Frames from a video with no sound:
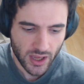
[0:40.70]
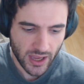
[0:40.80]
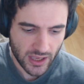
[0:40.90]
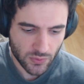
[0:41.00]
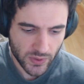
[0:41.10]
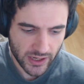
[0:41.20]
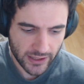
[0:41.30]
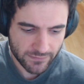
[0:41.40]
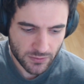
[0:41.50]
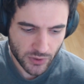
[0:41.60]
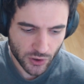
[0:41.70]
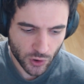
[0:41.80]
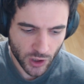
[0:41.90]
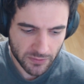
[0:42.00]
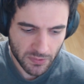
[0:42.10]
And when I left Emergo, a
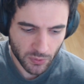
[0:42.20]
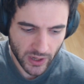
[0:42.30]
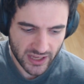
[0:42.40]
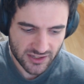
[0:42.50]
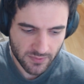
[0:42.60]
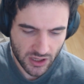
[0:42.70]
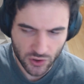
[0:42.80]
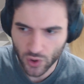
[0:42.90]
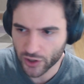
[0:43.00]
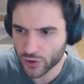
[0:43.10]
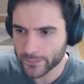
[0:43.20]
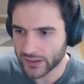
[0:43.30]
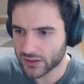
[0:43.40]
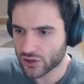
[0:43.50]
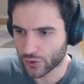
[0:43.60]
lot of people were asking me, are you
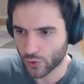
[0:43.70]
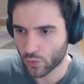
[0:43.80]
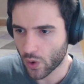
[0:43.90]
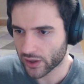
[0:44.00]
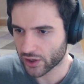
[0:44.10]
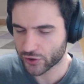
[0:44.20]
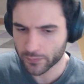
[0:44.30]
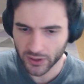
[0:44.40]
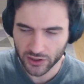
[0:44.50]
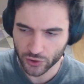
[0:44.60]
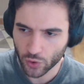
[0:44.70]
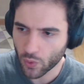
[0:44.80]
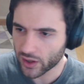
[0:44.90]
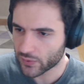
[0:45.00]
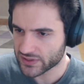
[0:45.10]
building your own wallet? Are you building your own
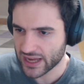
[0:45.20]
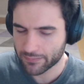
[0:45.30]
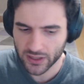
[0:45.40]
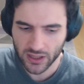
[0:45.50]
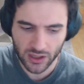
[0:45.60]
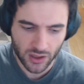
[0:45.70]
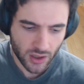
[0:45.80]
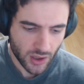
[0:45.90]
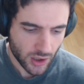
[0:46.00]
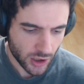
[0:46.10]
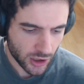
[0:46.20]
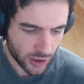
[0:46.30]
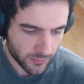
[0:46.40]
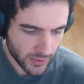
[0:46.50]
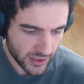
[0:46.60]
wallet? What's happening?
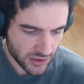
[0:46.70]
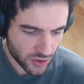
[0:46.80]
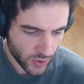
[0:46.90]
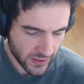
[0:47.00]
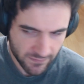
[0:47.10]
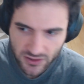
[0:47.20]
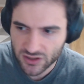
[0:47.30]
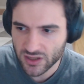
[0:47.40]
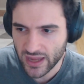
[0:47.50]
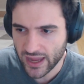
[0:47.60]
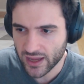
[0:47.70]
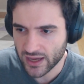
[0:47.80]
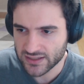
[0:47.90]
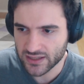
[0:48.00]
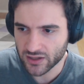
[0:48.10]
And even today, I
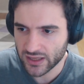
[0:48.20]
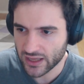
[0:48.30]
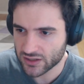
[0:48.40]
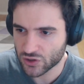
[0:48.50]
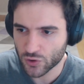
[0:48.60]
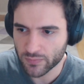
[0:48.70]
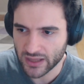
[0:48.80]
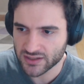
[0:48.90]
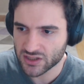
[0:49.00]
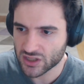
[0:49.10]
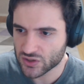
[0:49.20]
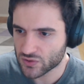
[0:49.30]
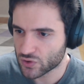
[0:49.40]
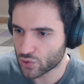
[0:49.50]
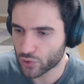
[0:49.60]
still get messages,
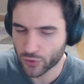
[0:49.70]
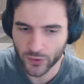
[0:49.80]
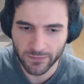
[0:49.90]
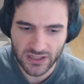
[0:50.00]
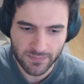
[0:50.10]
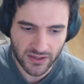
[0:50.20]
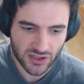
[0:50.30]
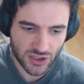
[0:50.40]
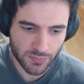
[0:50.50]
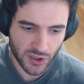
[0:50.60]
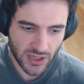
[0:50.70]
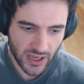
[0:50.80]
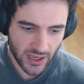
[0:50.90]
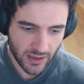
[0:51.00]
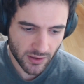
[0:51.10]
2 or 3 of these messages per
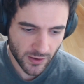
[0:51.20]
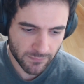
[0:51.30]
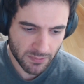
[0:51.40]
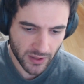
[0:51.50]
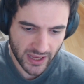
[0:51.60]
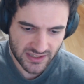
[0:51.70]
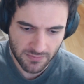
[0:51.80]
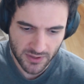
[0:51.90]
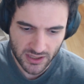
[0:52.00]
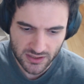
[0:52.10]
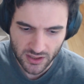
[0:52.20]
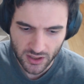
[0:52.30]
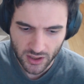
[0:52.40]
day of people asking me this.